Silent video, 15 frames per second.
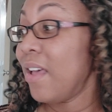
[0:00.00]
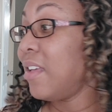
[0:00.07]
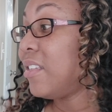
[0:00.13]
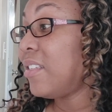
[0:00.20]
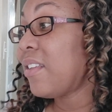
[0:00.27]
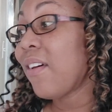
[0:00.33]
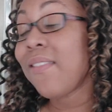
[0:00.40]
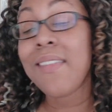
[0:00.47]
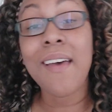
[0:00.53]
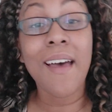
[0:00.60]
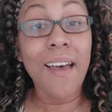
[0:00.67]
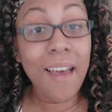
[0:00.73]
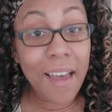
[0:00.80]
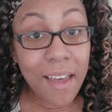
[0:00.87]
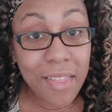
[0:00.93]
So
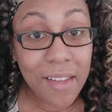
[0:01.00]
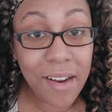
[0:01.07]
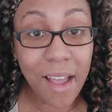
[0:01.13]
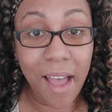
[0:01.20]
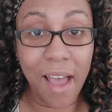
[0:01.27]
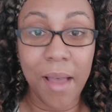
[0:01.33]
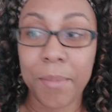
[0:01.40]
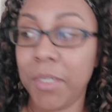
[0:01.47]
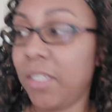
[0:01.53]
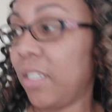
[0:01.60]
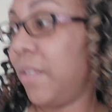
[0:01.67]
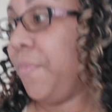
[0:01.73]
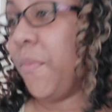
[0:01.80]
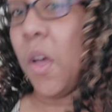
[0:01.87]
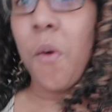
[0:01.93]
the other
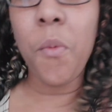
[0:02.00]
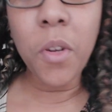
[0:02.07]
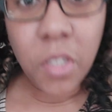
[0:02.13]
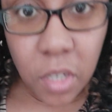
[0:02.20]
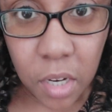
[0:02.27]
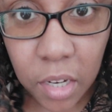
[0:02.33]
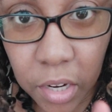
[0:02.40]
option of what you can